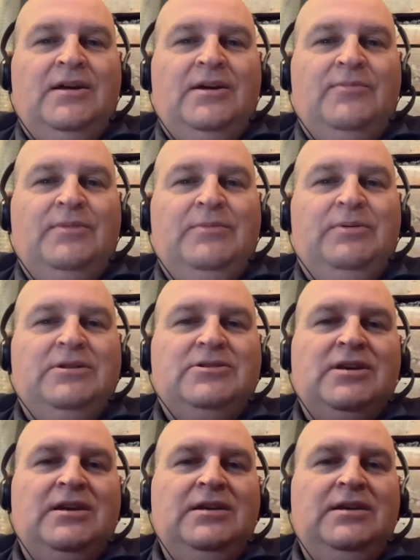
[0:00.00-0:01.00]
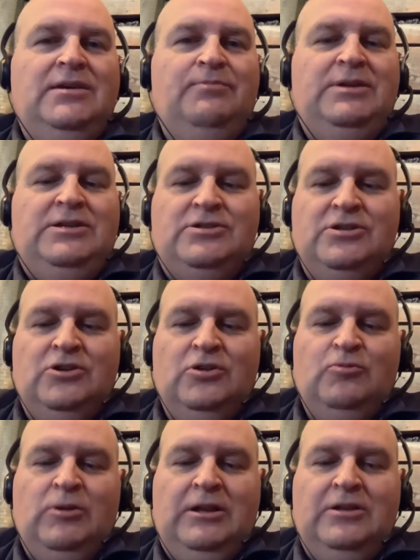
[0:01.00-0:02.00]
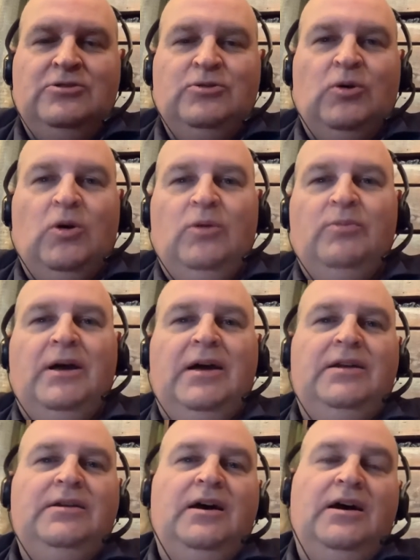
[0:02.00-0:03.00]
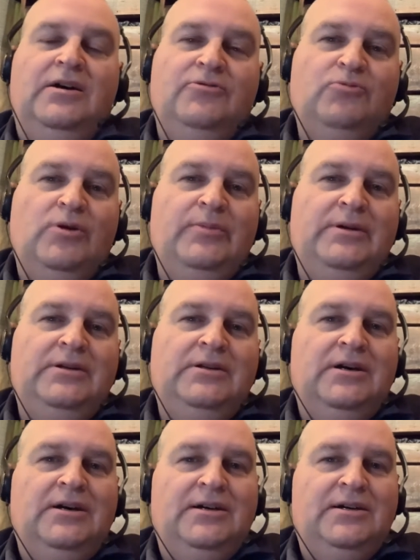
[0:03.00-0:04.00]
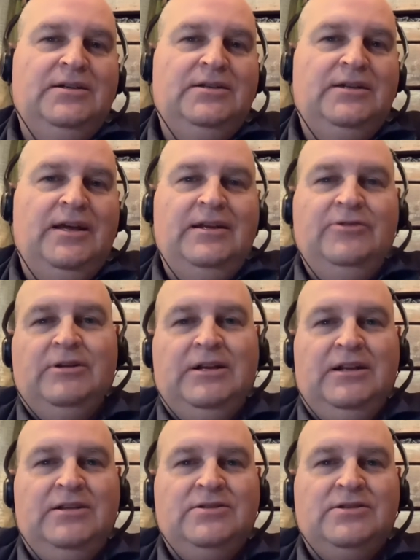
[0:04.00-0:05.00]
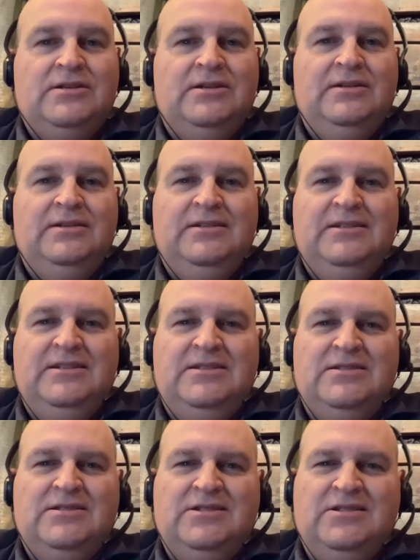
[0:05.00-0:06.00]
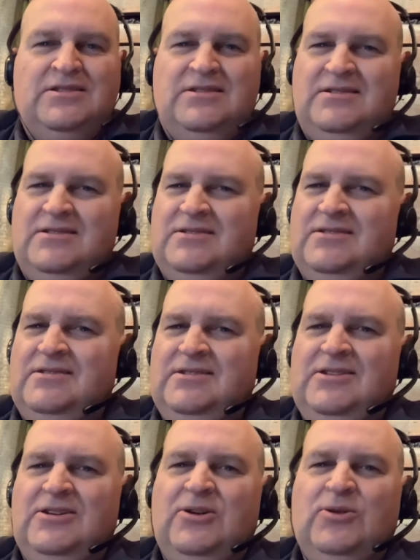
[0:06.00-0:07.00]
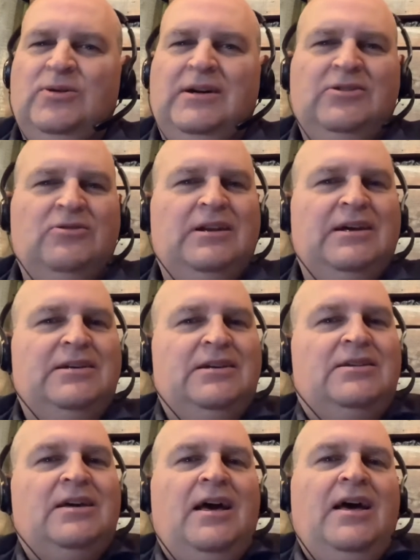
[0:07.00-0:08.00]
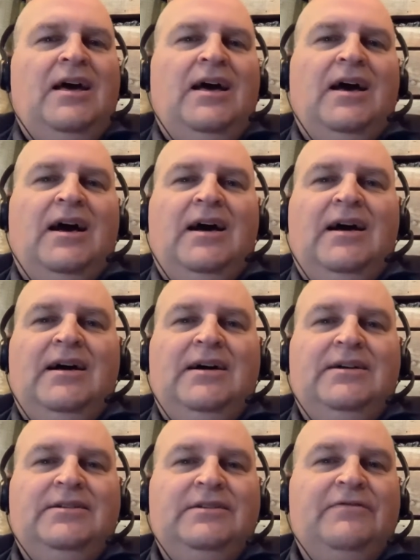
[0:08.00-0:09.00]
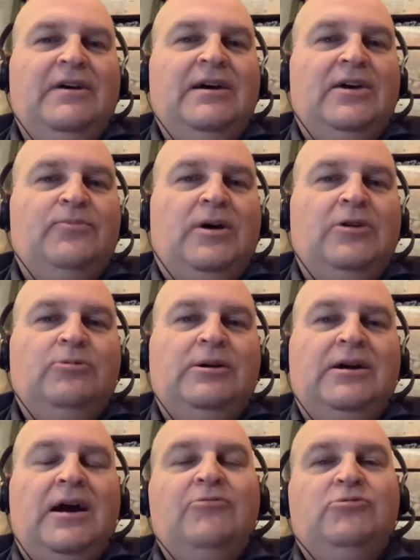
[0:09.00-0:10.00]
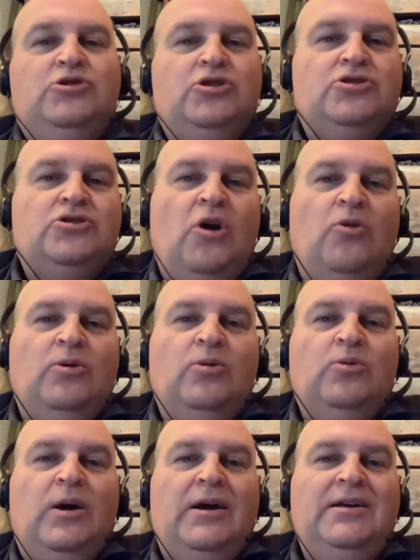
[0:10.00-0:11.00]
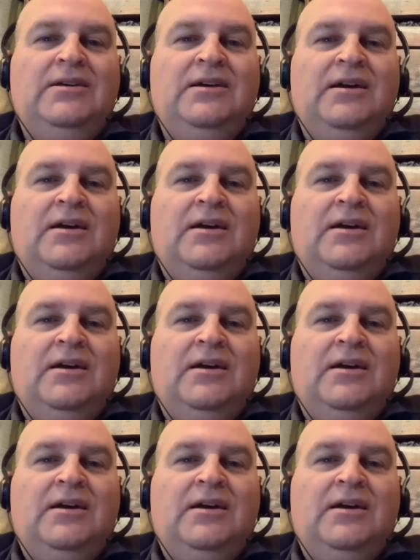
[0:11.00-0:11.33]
People saying peace and goodwill to all men and women and anyone else, and it's... no, I don't like it. And if I had my way, I would just go away